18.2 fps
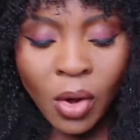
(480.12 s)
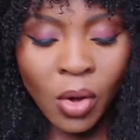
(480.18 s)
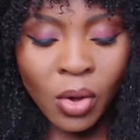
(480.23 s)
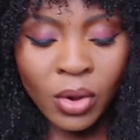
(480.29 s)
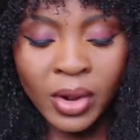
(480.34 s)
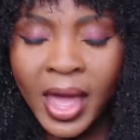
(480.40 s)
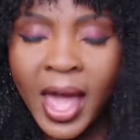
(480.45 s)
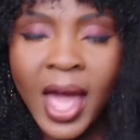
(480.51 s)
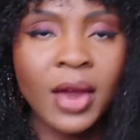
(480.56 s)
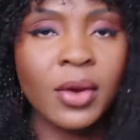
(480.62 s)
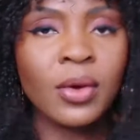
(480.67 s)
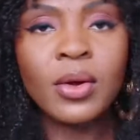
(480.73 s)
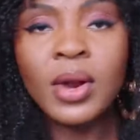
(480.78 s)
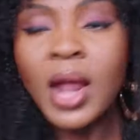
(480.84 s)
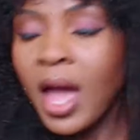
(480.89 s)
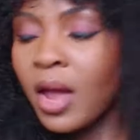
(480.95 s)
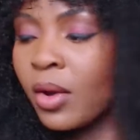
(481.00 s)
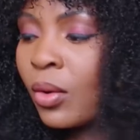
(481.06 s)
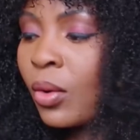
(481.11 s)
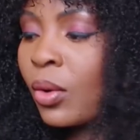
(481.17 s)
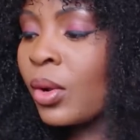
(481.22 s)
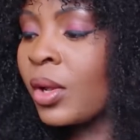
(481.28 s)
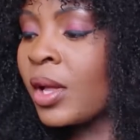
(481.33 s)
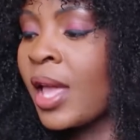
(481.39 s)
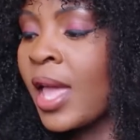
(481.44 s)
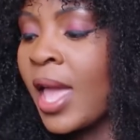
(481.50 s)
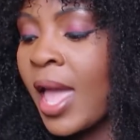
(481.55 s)
all, at all, at
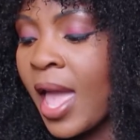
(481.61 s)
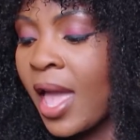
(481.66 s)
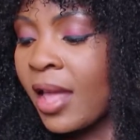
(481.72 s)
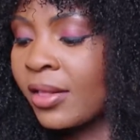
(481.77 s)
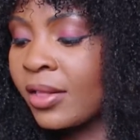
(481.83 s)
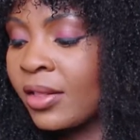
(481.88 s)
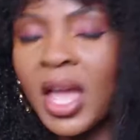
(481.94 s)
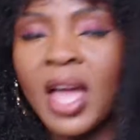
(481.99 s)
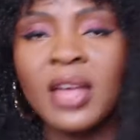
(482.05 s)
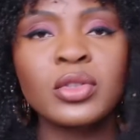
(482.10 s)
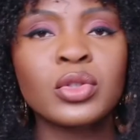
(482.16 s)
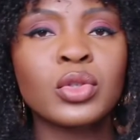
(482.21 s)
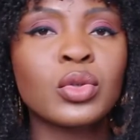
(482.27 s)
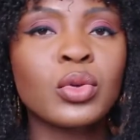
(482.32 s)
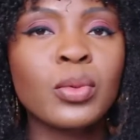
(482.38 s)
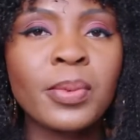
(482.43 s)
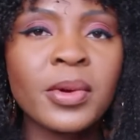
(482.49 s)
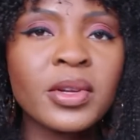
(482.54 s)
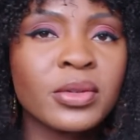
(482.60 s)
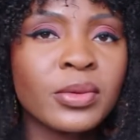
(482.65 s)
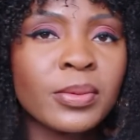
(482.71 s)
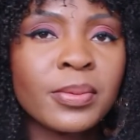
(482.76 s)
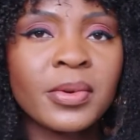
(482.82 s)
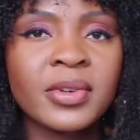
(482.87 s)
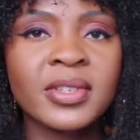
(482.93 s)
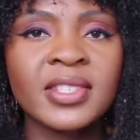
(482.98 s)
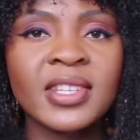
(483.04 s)
all. And they are super
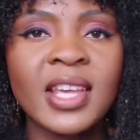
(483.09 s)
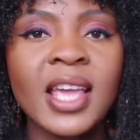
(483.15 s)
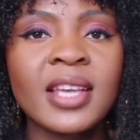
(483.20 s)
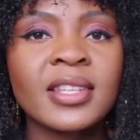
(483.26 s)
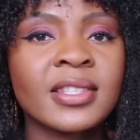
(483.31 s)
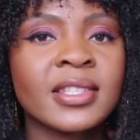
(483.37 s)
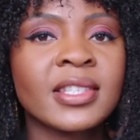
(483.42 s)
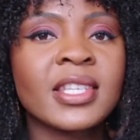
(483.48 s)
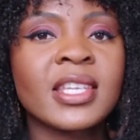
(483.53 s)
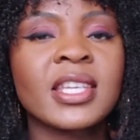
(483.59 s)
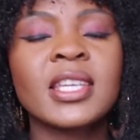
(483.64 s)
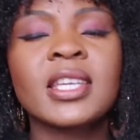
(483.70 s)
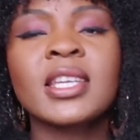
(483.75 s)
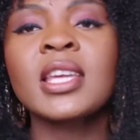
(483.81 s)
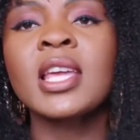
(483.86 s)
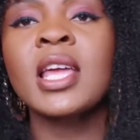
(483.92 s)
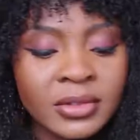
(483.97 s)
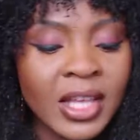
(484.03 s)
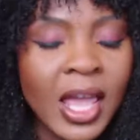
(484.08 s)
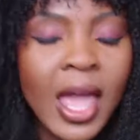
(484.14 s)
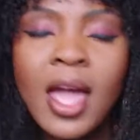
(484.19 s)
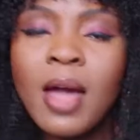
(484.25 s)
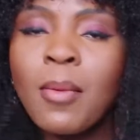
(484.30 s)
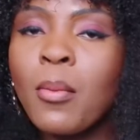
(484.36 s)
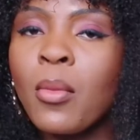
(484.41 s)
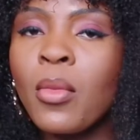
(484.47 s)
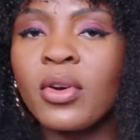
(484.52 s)
super sexy.
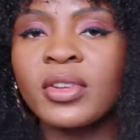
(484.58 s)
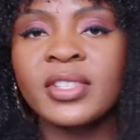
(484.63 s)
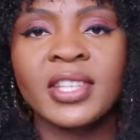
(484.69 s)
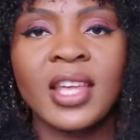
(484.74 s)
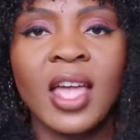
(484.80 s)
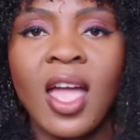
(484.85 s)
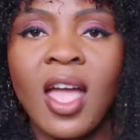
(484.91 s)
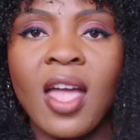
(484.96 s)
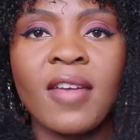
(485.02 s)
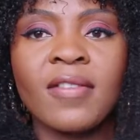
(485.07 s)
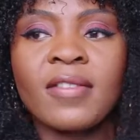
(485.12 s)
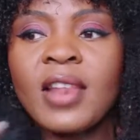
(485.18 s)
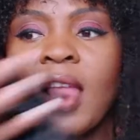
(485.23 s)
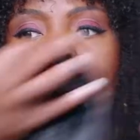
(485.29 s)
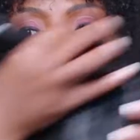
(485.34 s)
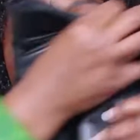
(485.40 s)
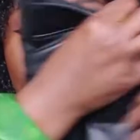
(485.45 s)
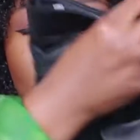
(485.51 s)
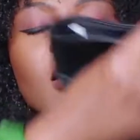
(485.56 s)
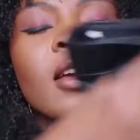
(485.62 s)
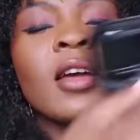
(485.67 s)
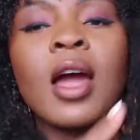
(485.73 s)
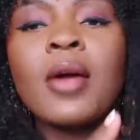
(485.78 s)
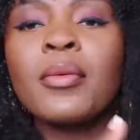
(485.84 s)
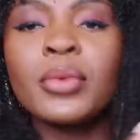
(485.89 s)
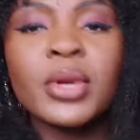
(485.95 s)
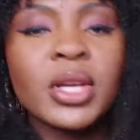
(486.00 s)
They're a must-have. Like,
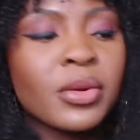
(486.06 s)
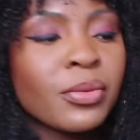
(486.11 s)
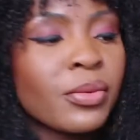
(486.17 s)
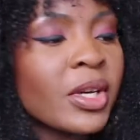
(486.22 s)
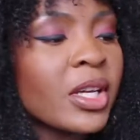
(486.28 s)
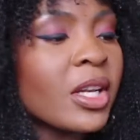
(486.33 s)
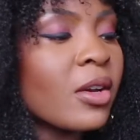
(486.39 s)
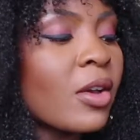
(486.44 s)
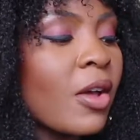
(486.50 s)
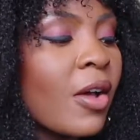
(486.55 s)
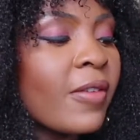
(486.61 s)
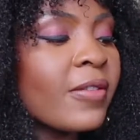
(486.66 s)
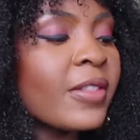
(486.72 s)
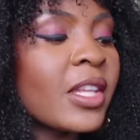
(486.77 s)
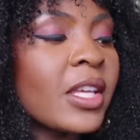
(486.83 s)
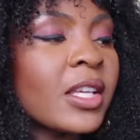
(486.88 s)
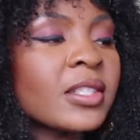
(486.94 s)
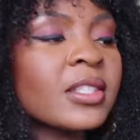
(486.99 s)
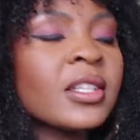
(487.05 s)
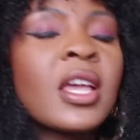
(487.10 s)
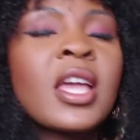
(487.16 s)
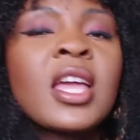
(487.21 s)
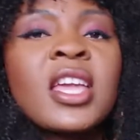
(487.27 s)
I really really love this.